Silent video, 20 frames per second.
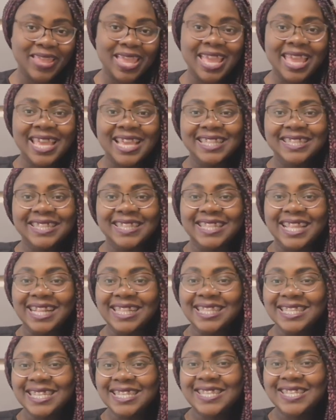so that's it,
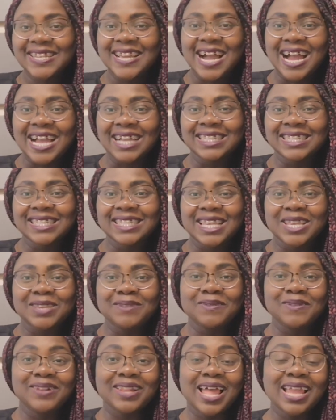you guys. If you
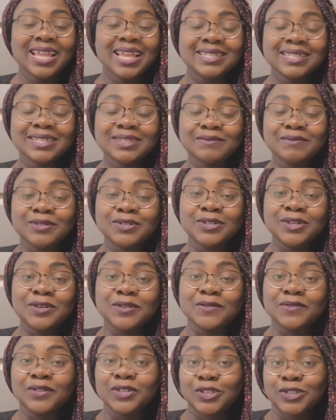like this video, if you
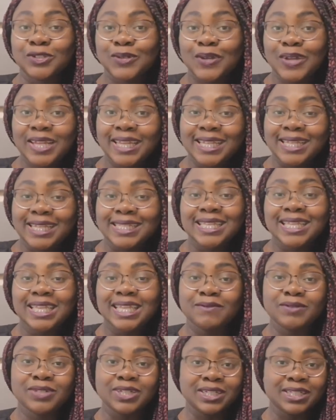enjoyed it, give it
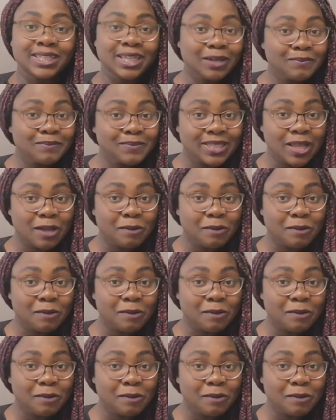a thumbs up.